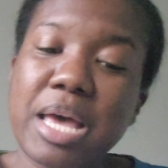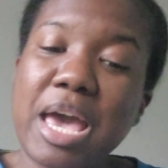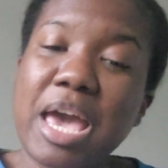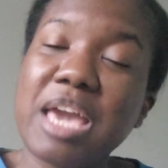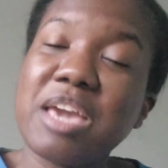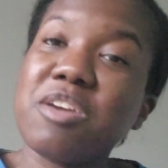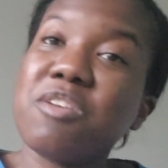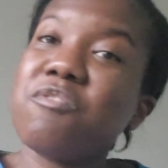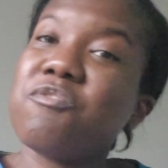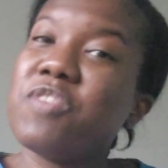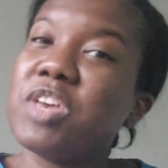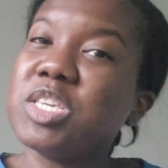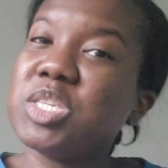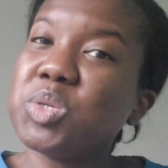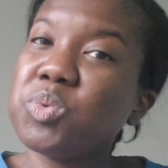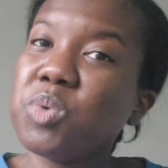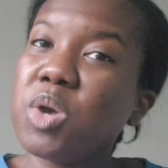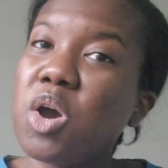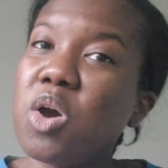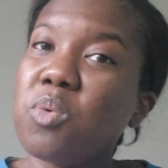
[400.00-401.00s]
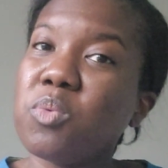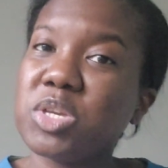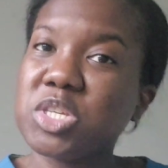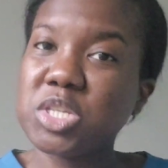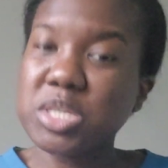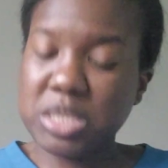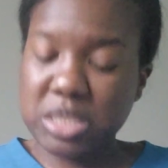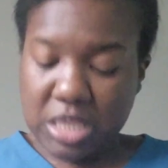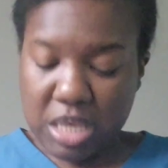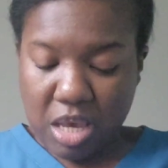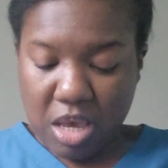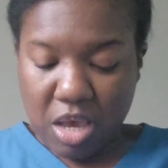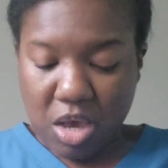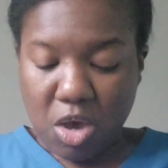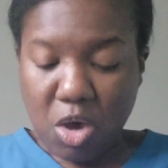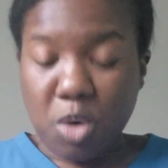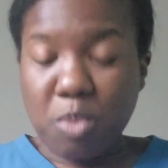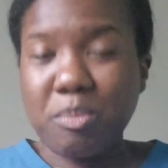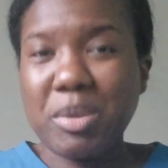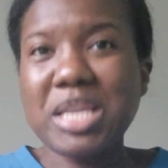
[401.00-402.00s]
like visceral, which is
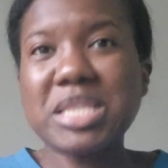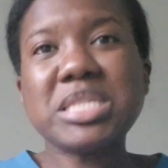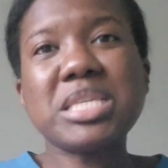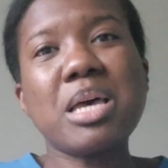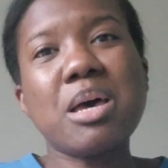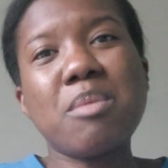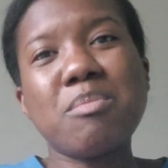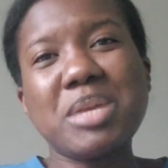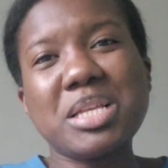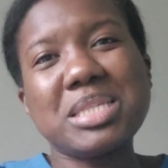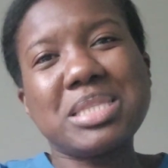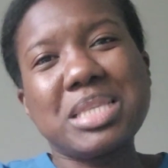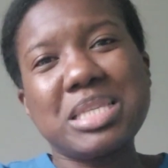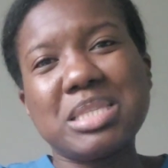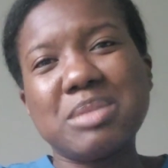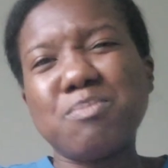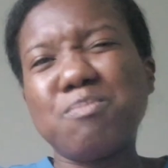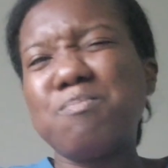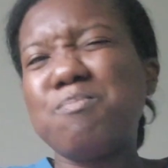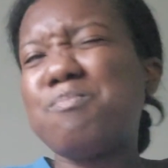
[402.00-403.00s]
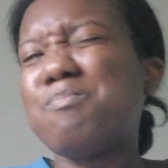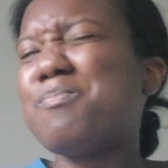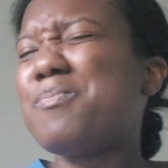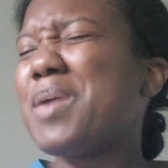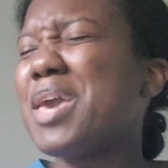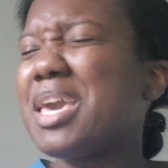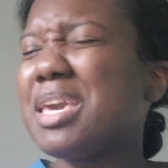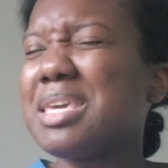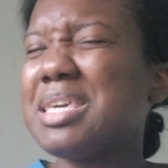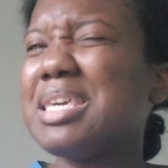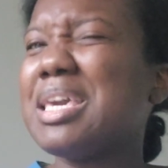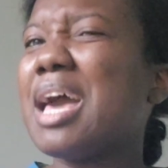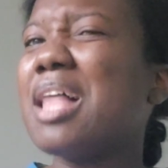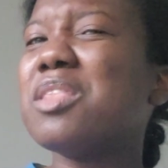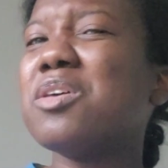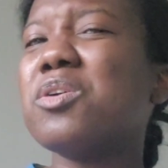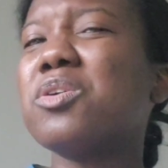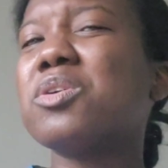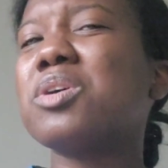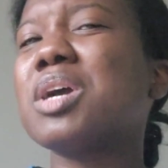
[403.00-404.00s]
the omentum. It's this big
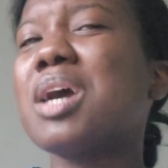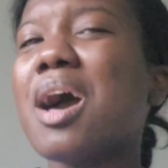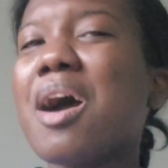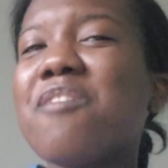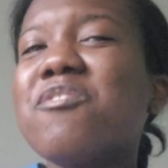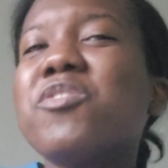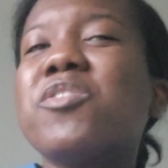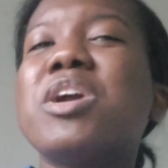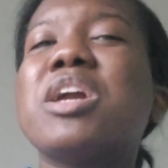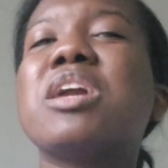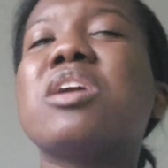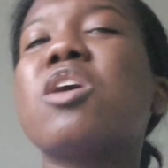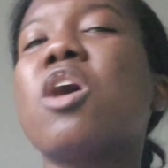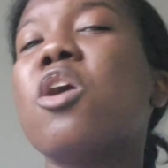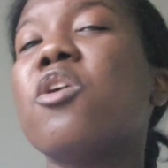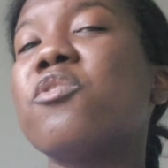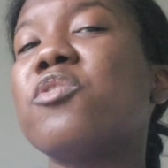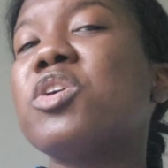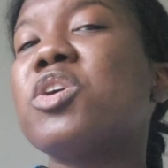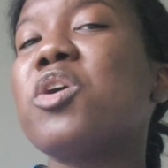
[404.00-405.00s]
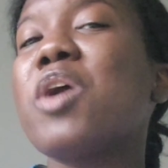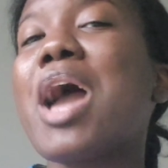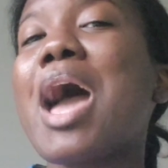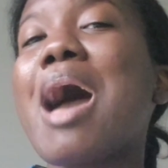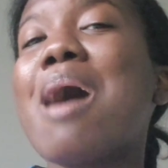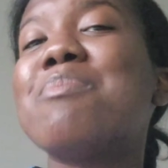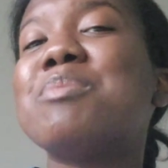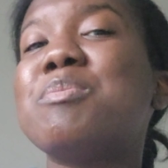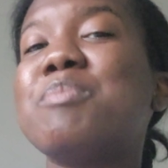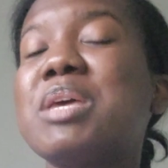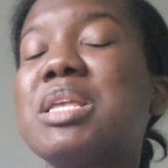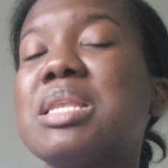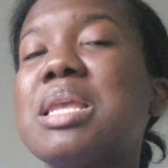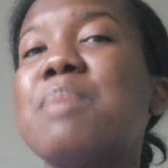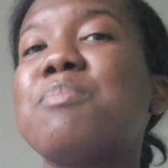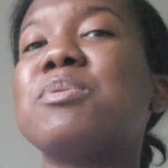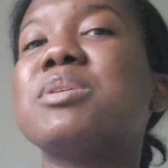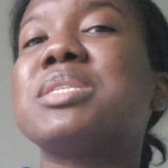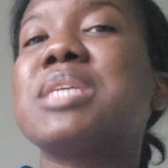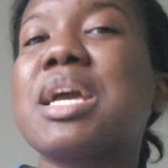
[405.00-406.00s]
yellow covering over your abdomen
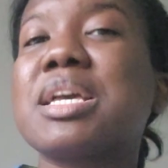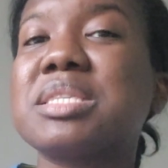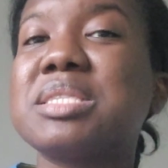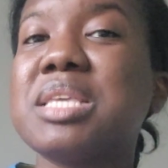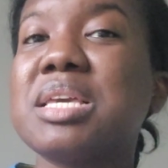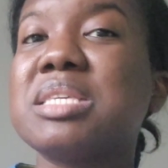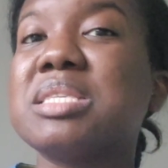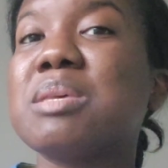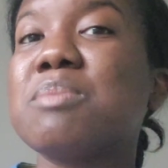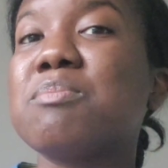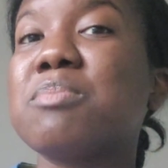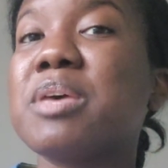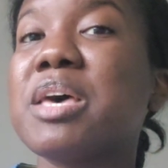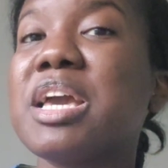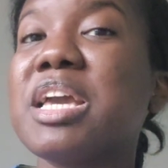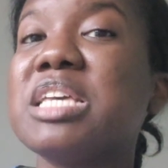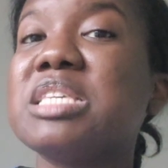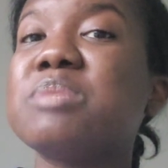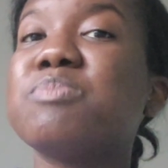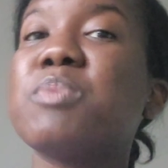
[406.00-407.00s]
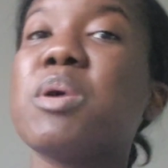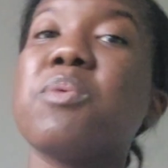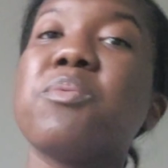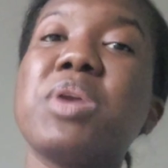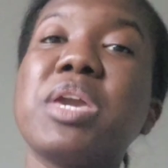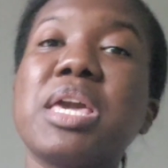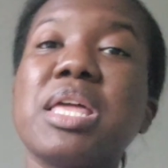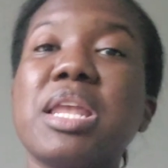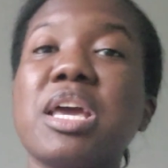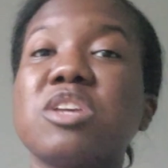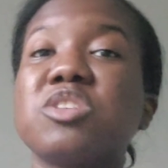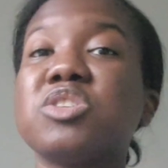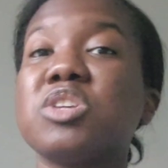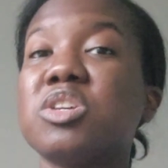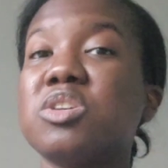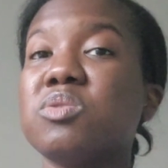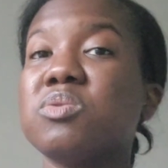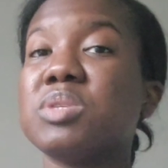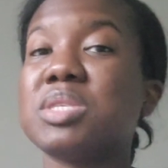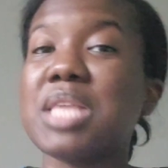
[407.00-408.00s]
that protects things in place, but we can
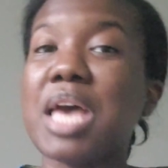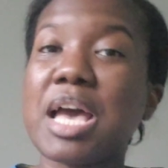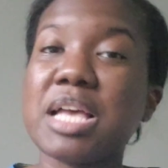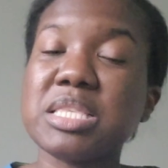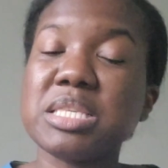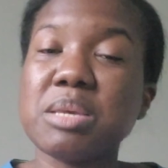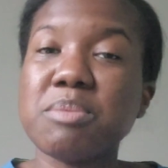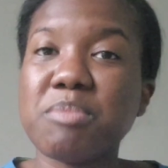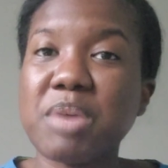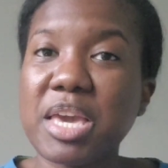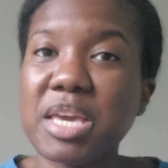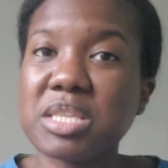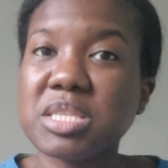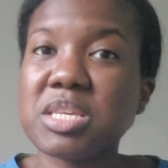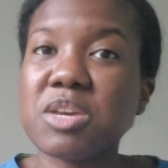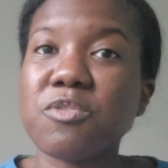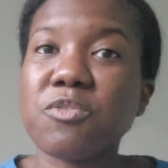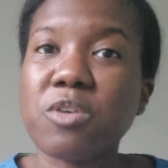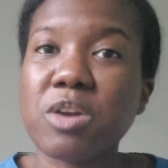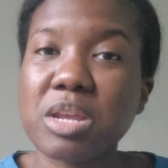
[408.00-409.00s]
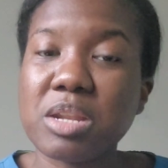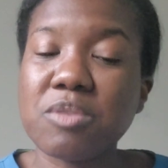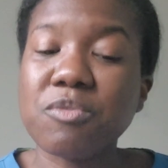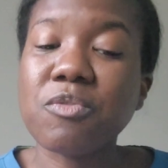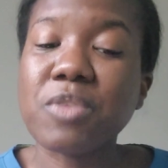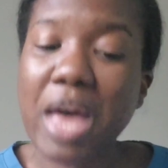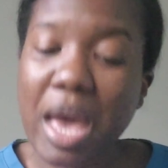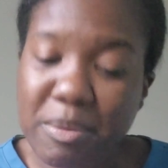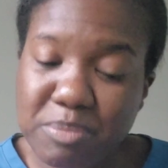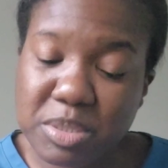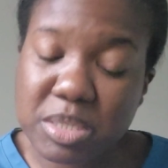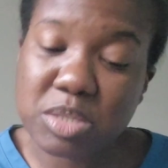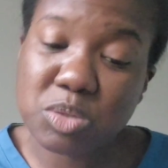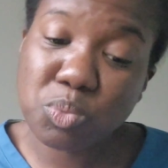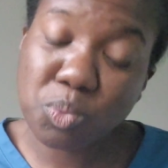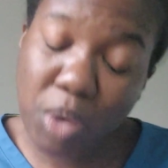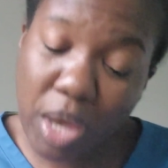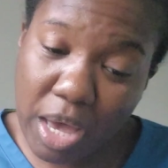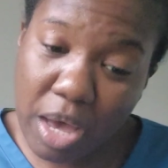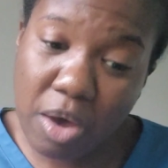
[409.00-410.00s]
actually use that to make different flaps
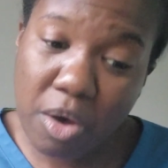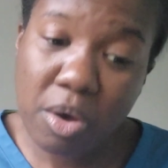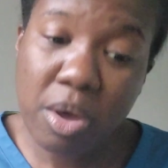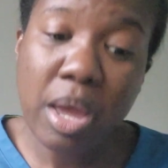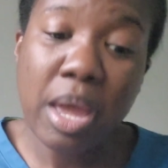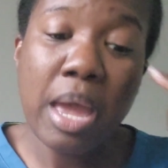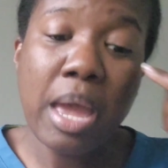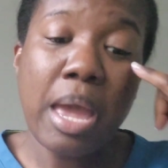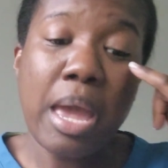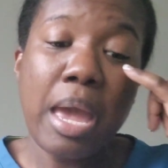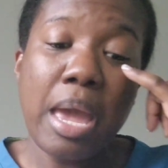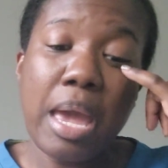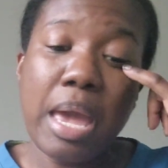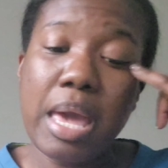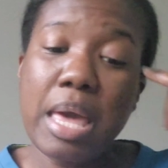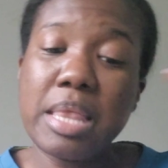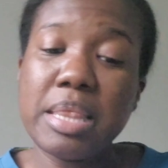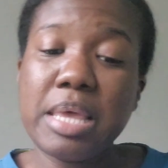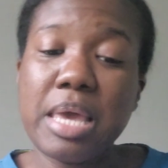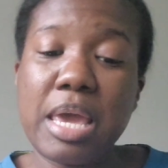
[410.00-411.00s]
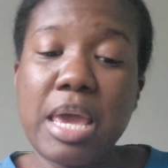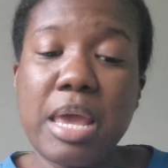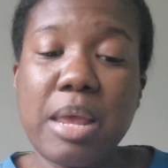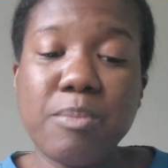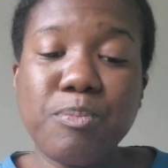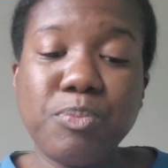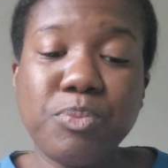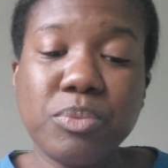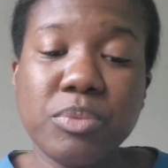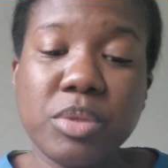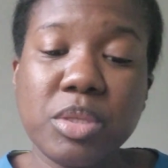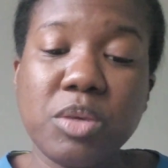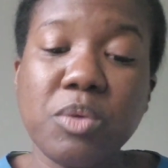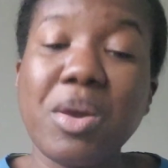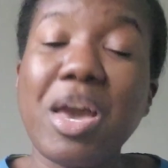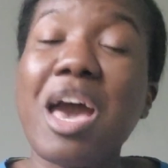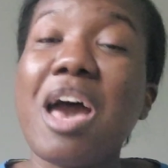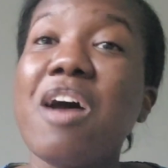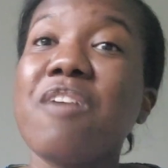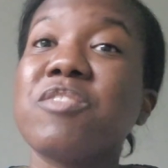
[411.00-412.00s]
as well. And then you
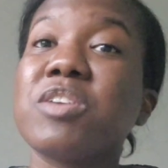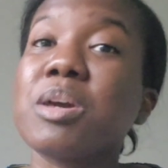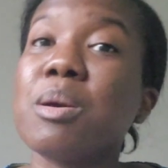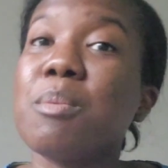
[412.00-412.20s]
have